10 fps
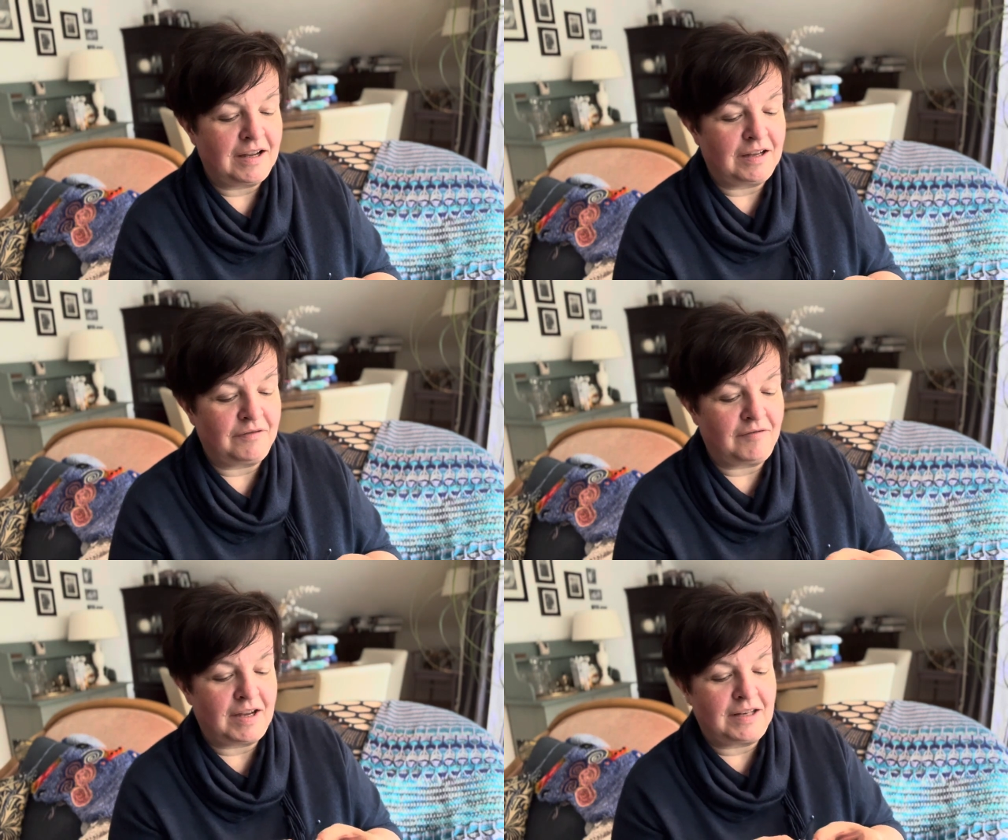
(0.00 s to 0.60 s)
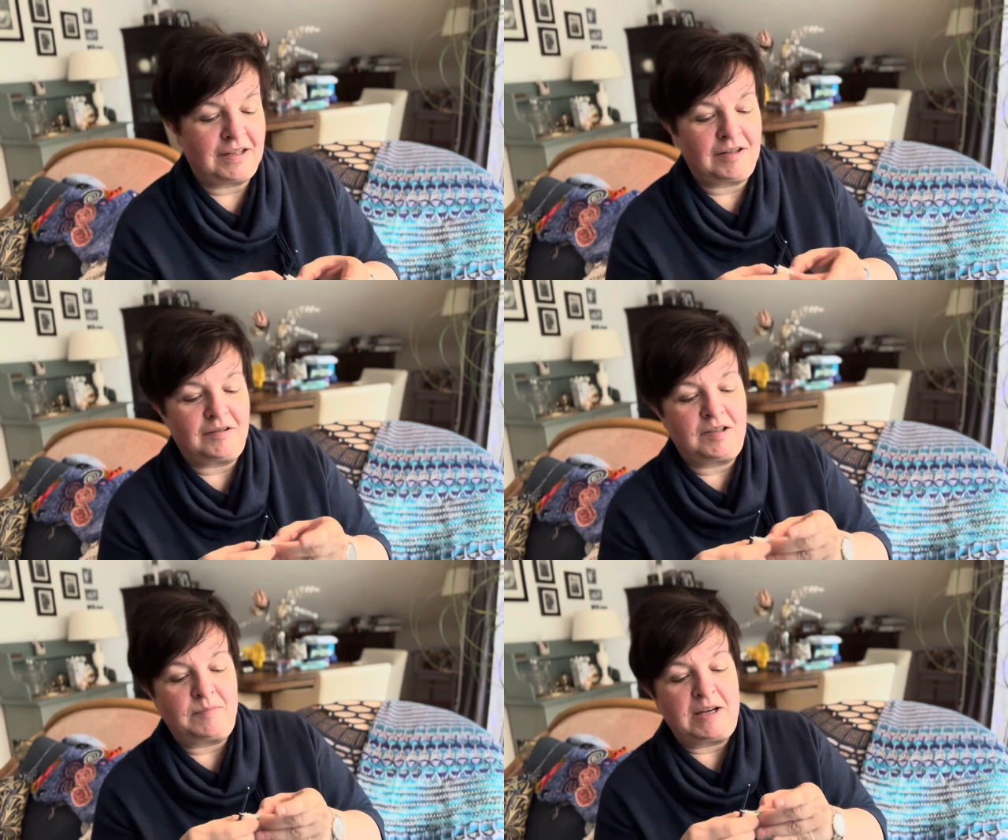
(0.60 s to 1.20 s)
In that
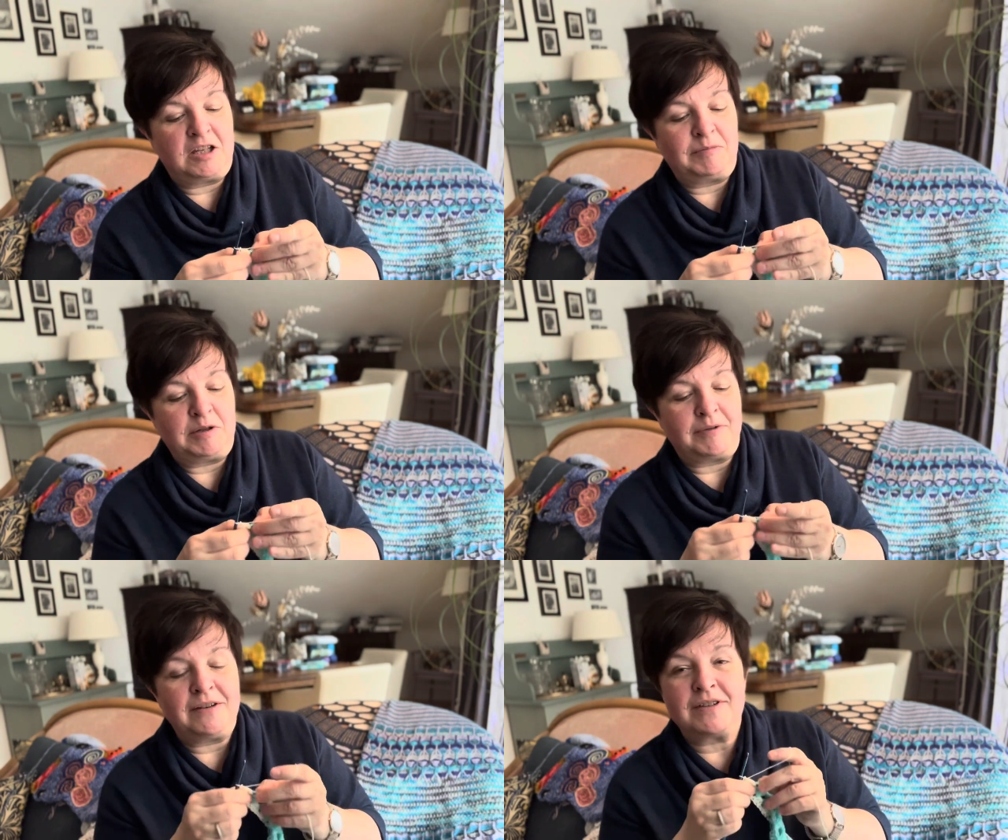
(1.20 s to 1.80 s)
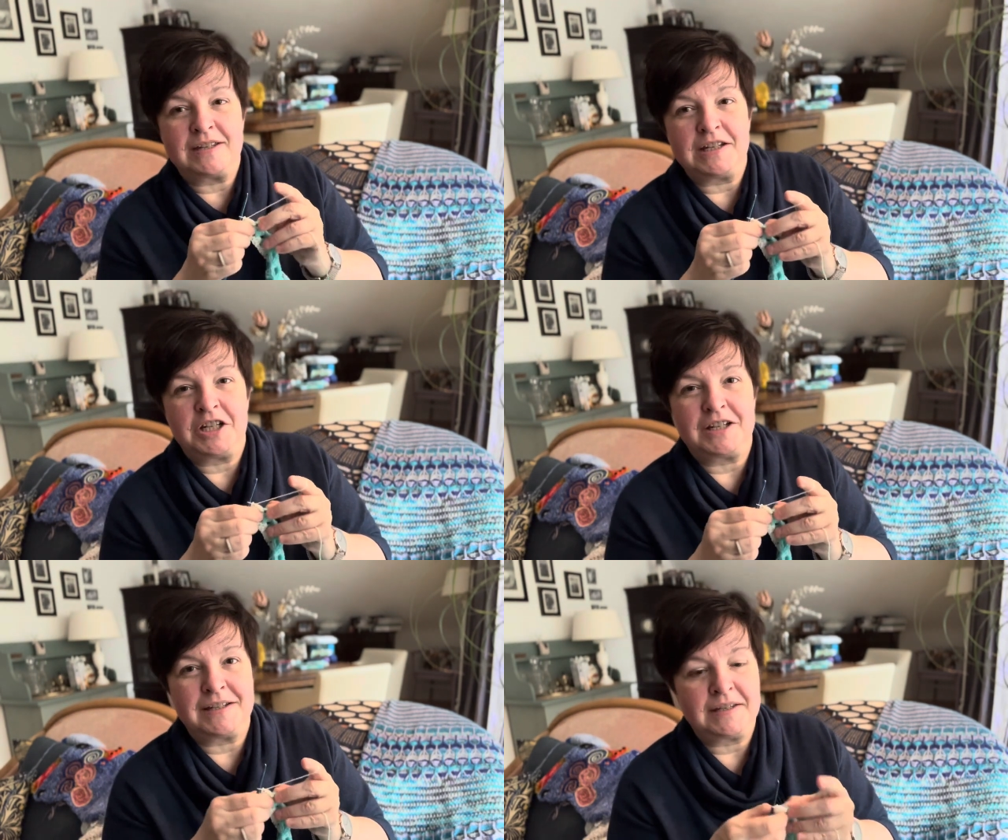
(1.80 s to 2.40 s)
space between the
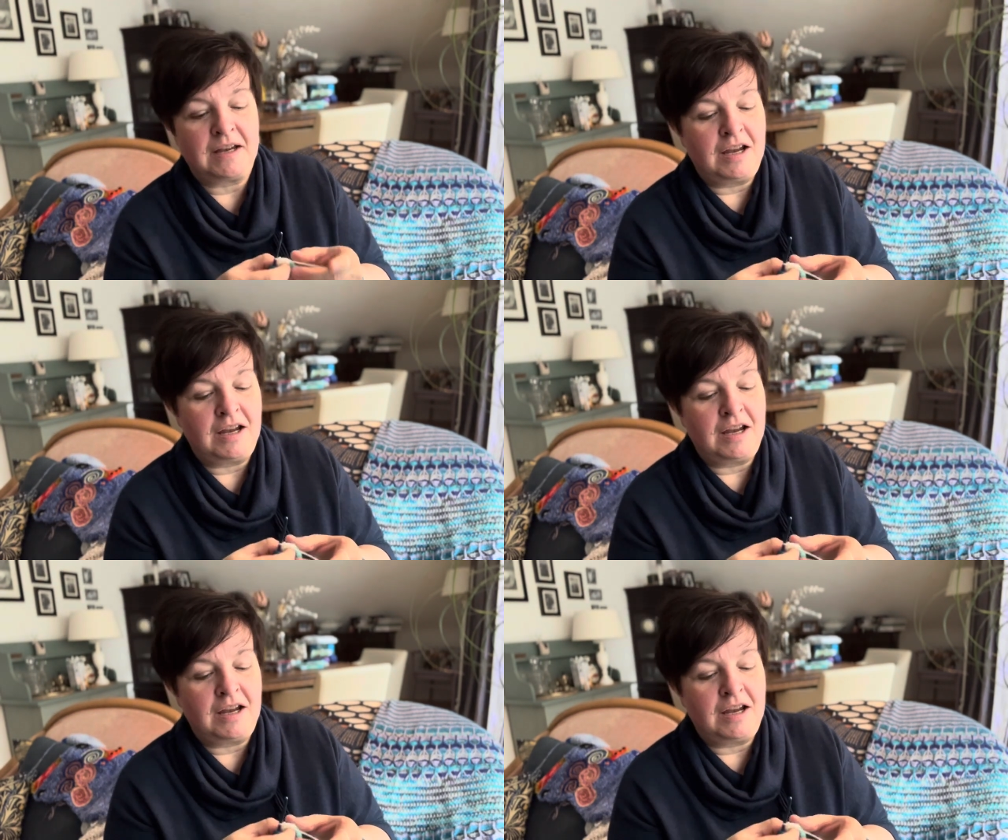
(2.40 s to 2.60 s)
stitches,